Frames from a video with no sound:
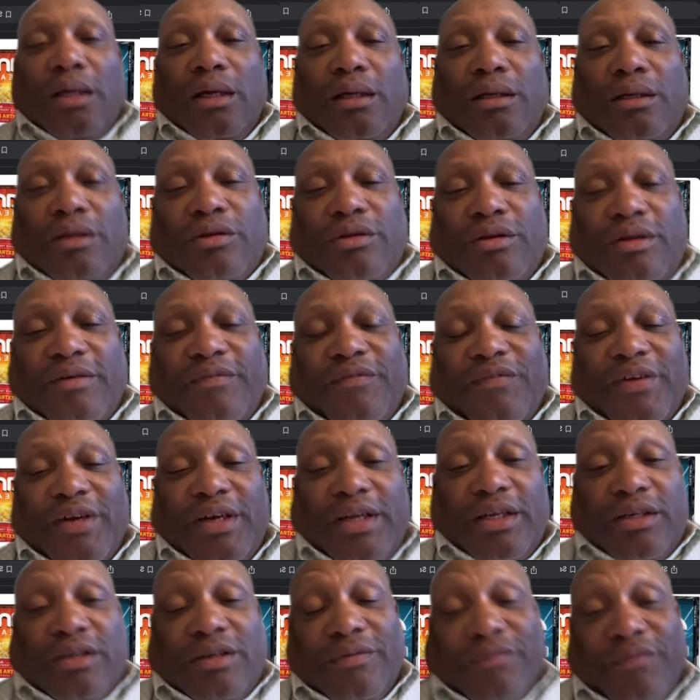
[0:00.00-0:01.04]
This is not
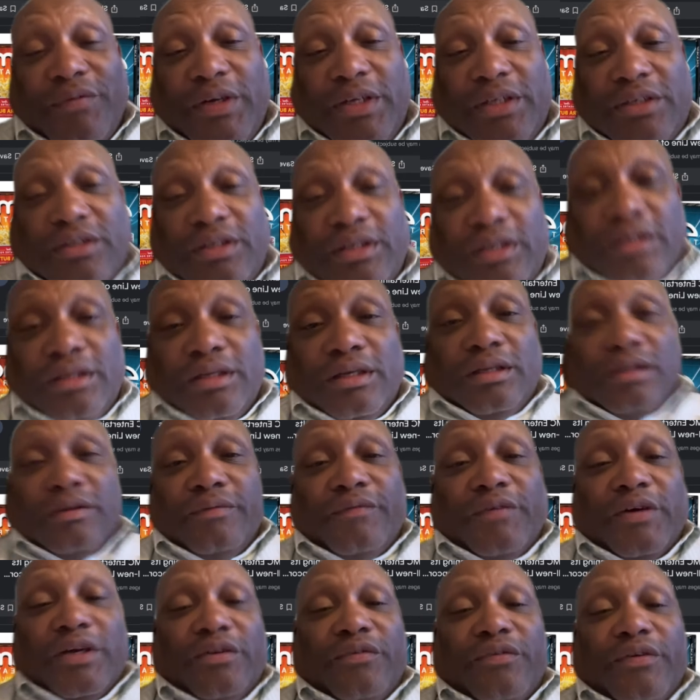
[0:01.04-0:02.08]
financial advice, not legal
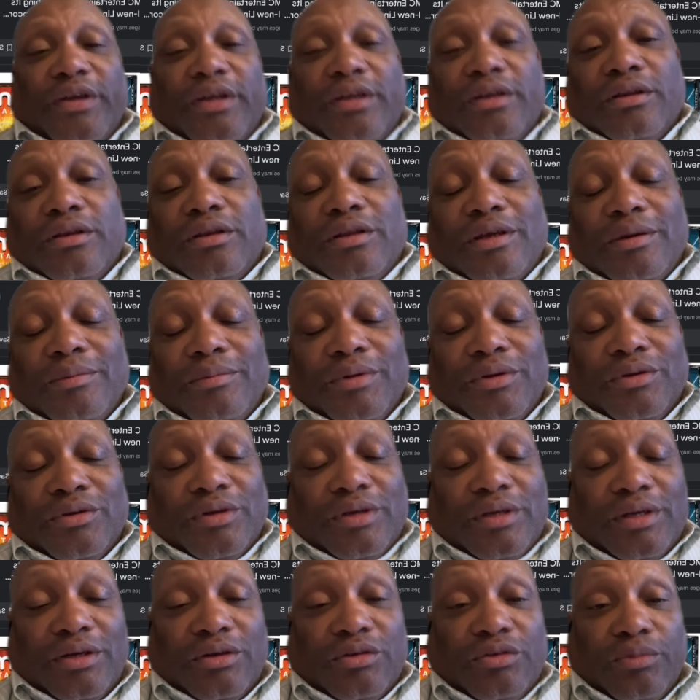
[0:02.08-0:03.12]
advice, for entertainment,
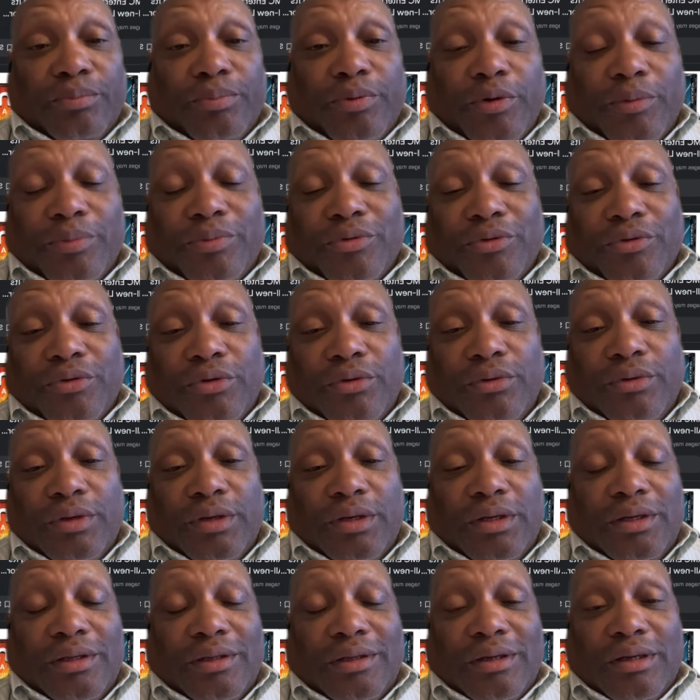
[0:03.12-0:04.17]
educational purposes only,
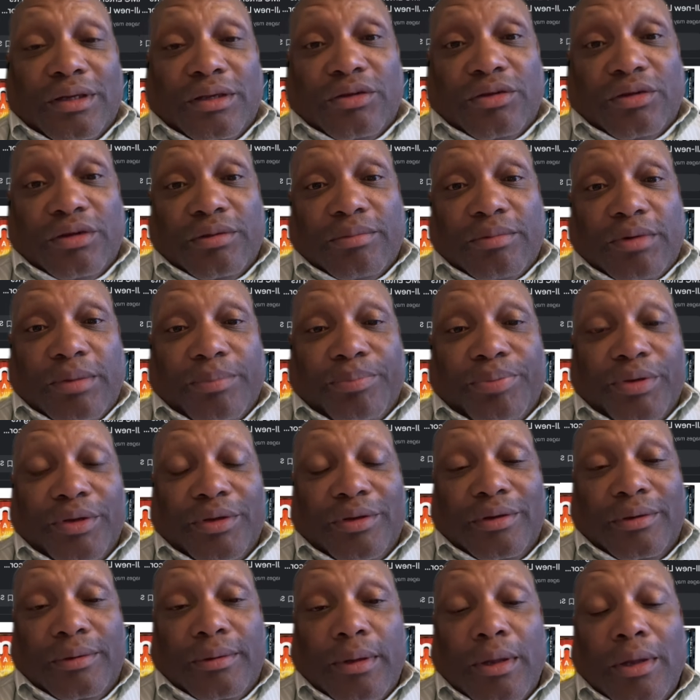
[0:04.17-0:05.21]
and anything I say is my
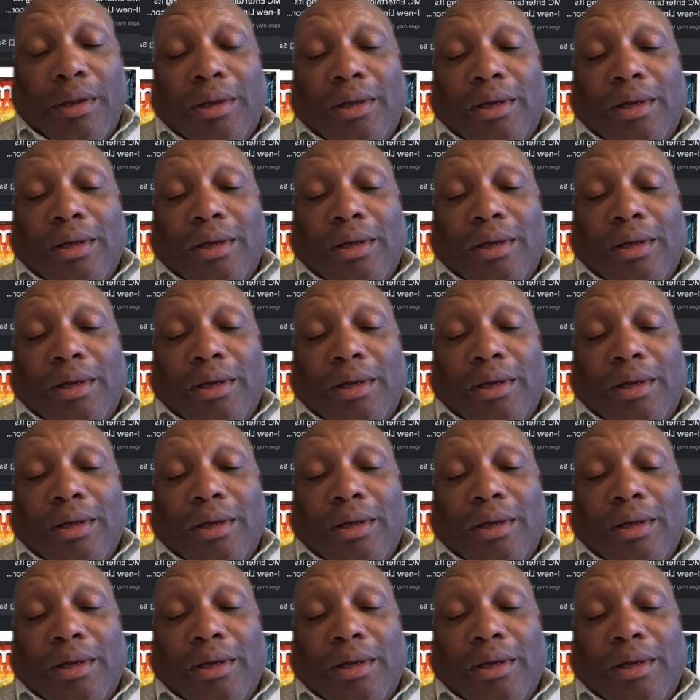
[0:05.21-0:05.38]
opinion.